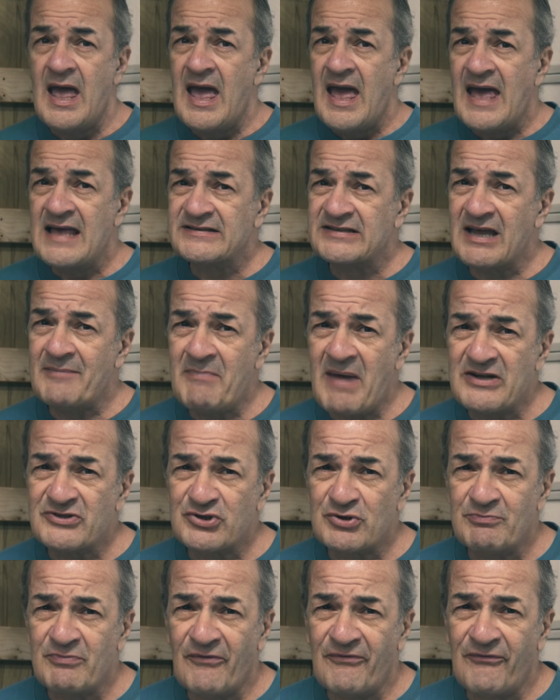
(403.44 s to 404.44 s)
As I
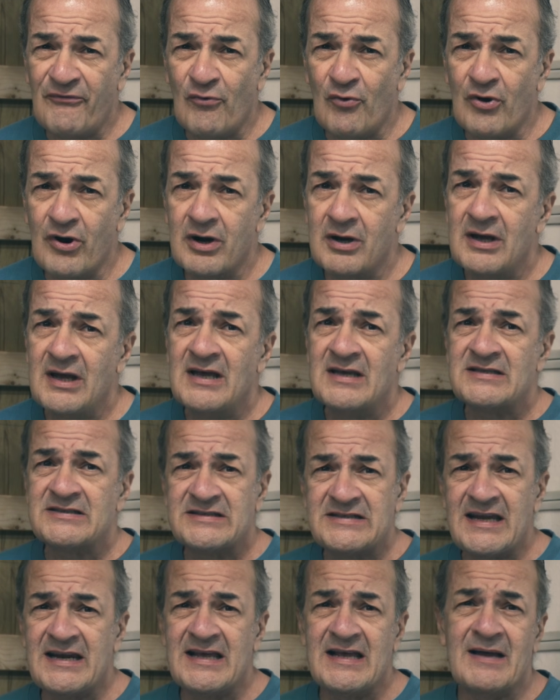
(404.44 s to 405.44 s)
mentioned before,
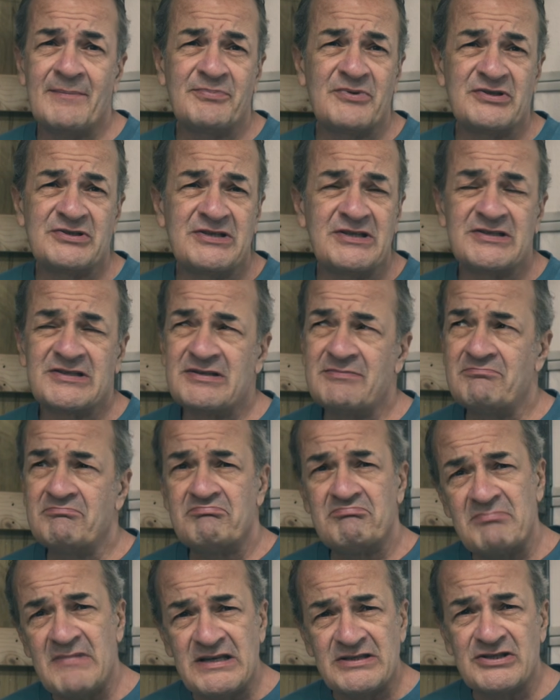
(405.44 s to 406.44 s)
setting up the system
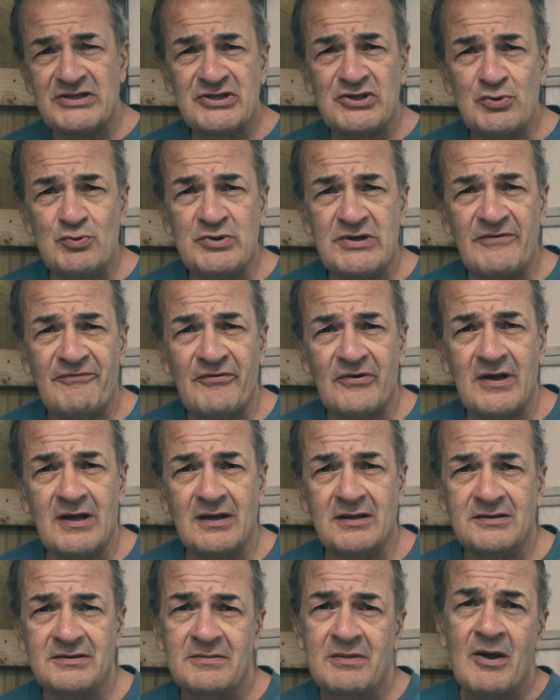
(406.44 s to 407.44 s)
isn't too
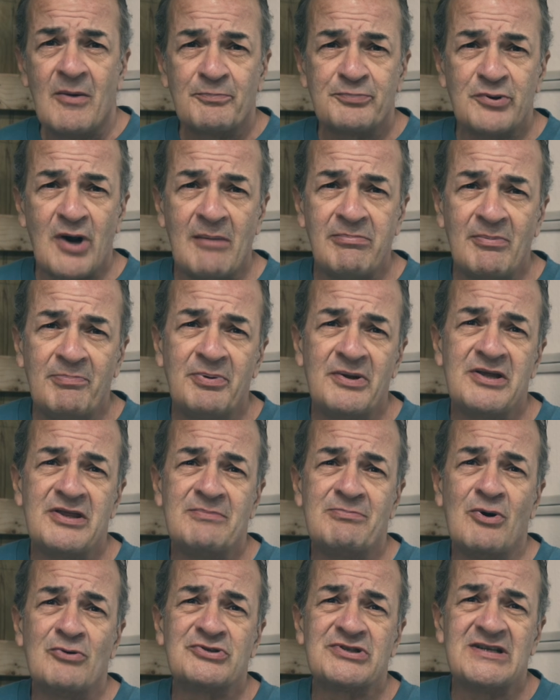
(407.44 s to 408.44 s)
difficult. Probably the
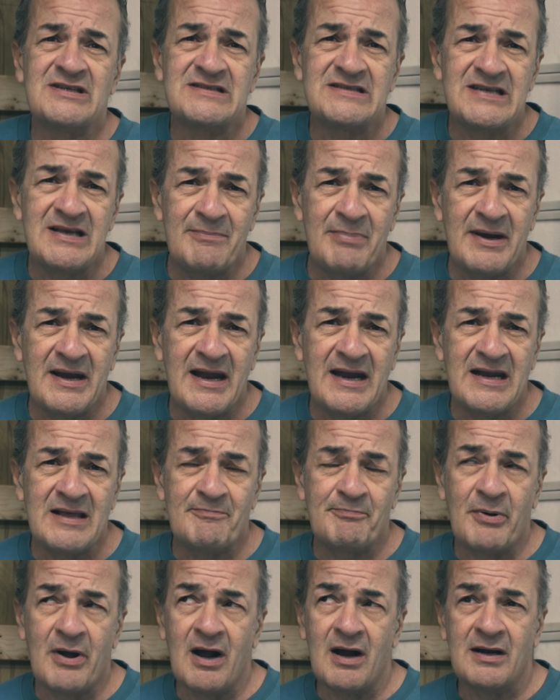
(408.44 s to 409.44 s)
most
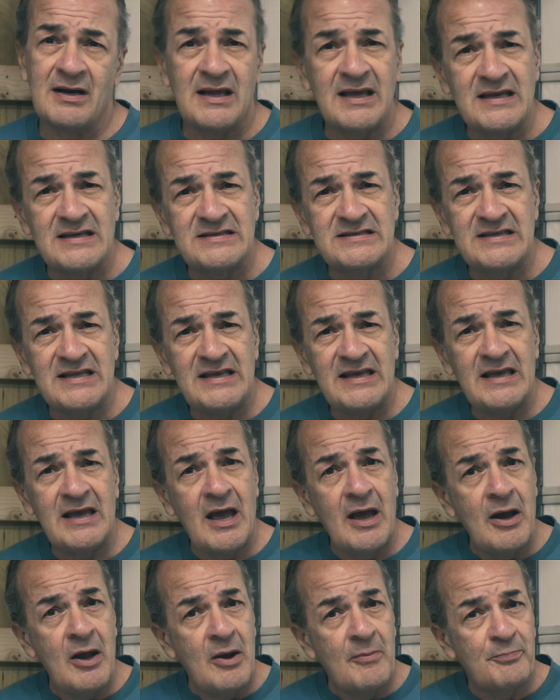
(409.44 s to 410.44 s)
intimidating part is the
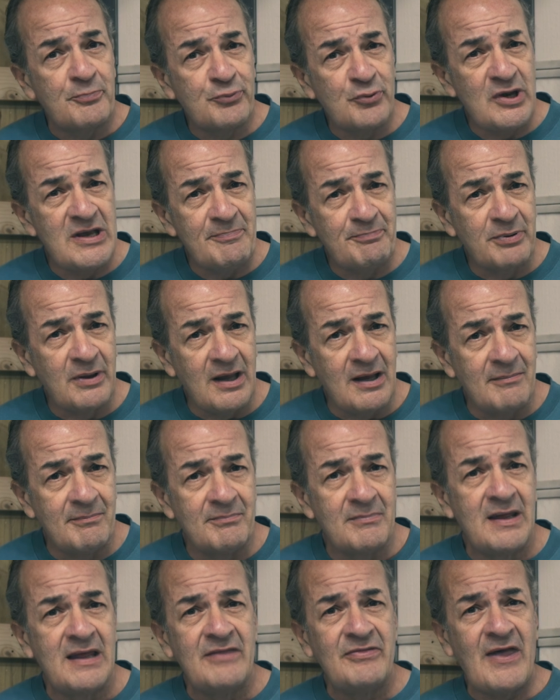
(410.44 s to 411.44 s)
pre-plumb.
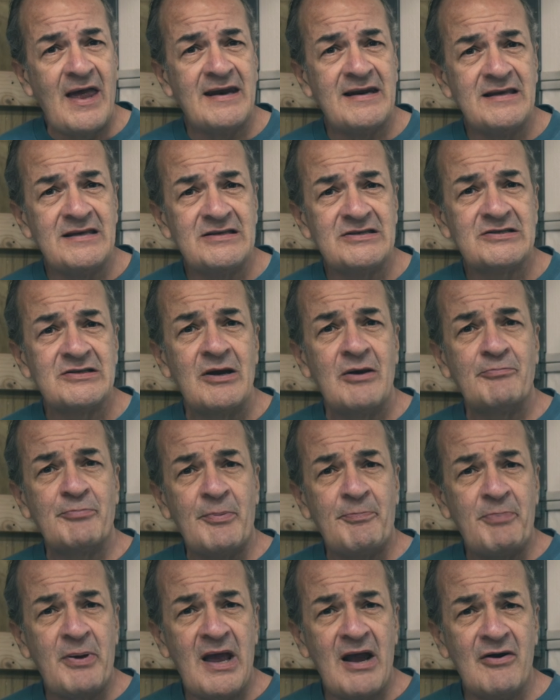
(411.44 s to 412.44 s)
That is,
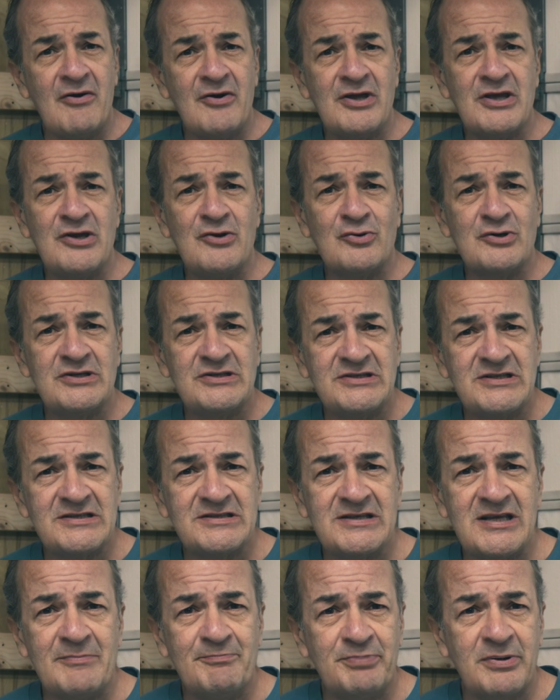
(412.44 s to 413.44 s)
preparing your
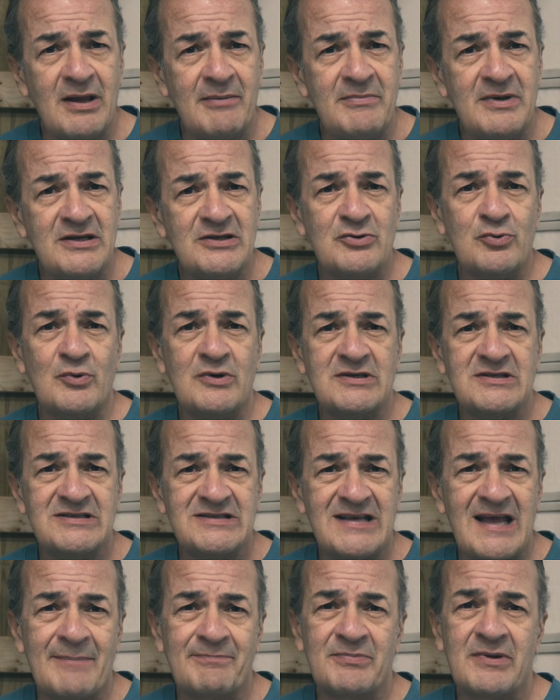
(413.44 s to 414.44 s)
existing plumbing to
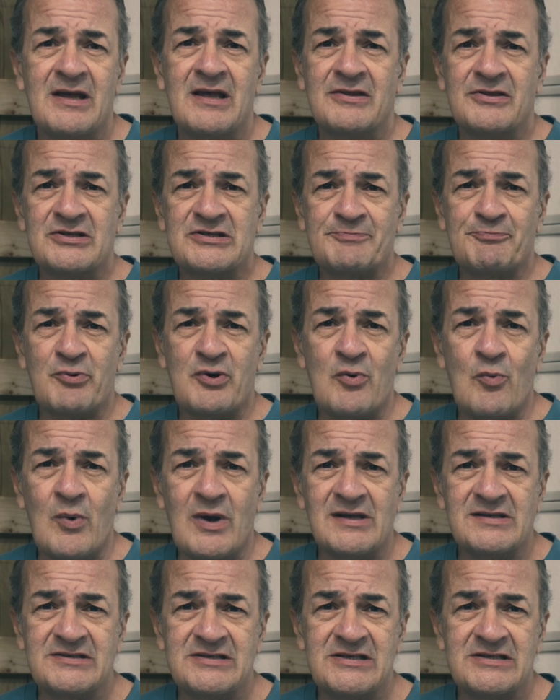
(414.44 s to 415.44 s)
accept the
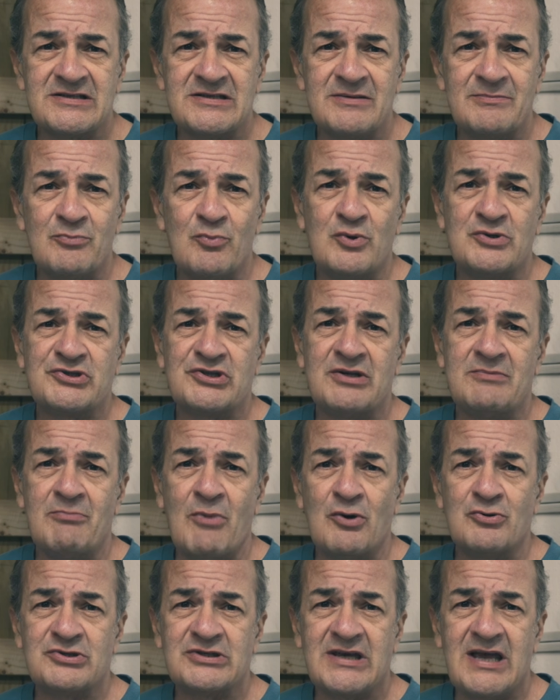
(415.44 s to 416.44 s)
SpringWell system, which in
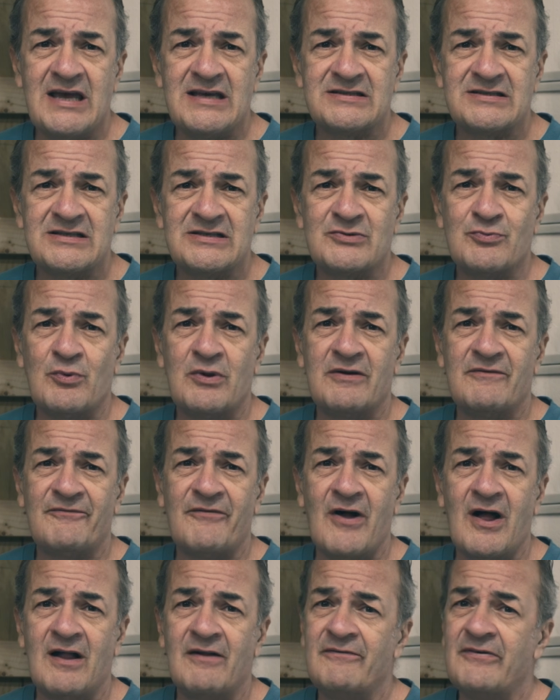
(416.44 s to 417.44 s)
most cases will
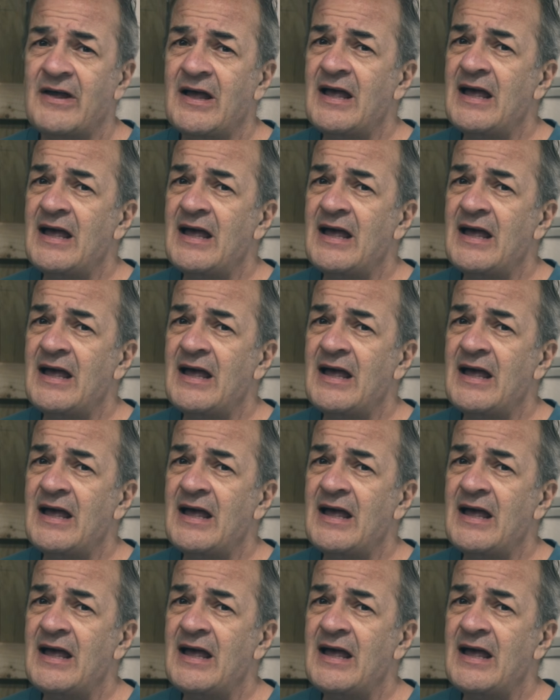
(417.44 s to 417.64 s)
involve